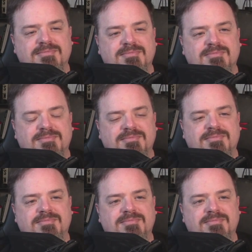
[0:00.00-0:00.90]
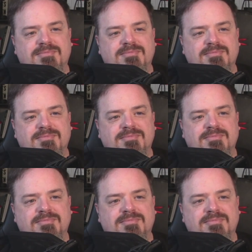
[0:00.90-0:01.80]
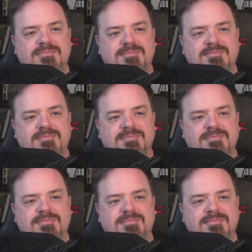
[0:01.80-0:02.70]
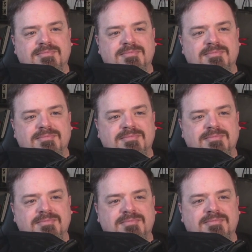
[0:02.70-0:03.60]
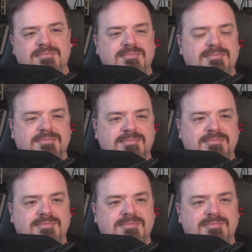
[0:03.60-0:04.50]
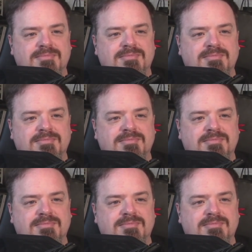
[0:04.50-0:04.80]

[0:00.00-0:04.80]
(silent)